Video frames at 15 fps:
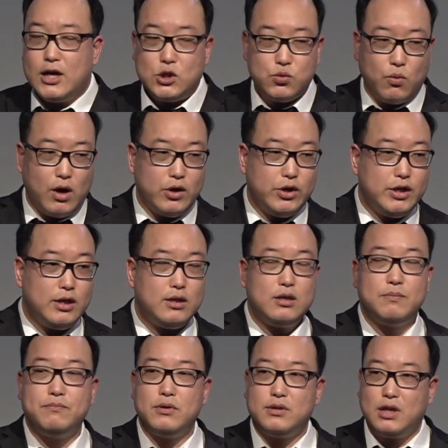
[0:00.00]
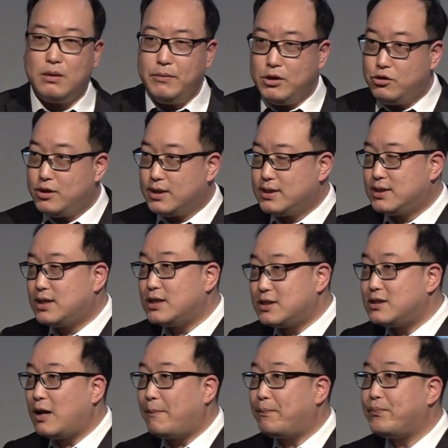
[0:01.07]
That's why you need to put them into the
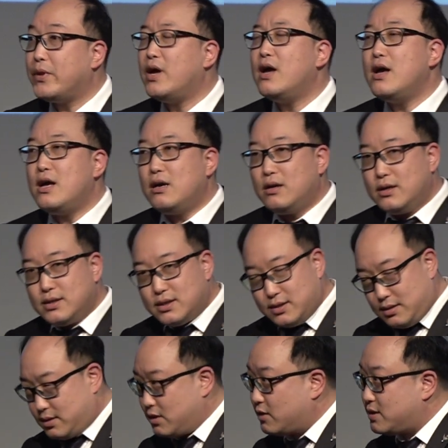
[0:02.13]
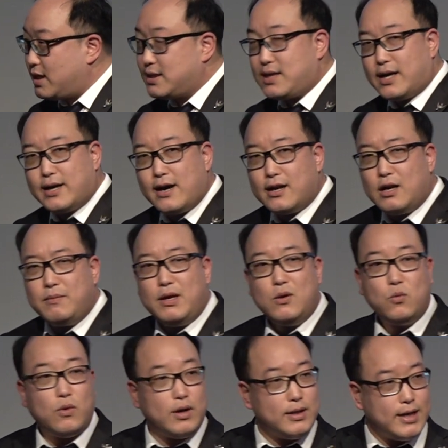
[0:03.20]
system. Success
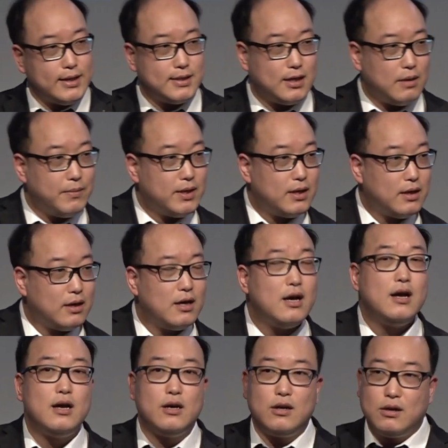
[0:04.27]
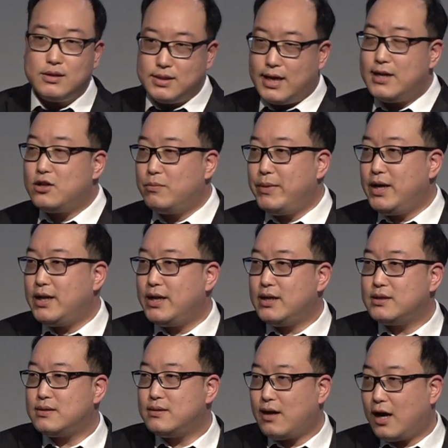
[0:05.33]
Academy, one-day seminar, center
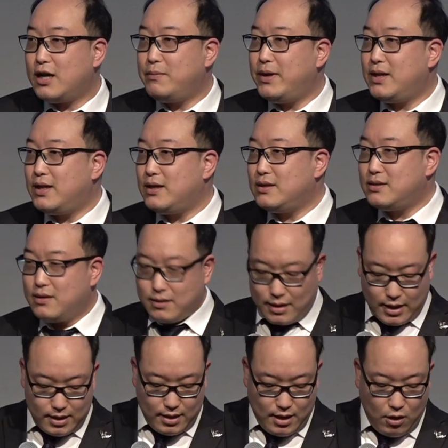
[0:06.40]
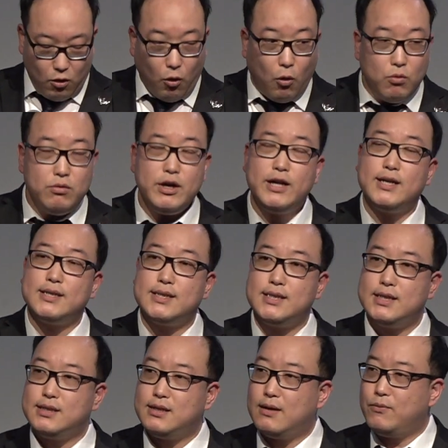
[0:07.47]
meetings, line meetings, okay? Only the
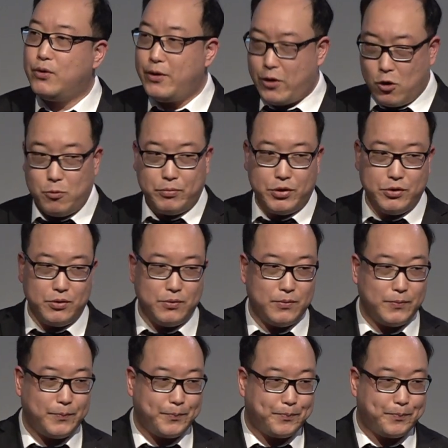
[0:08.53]
system will help you.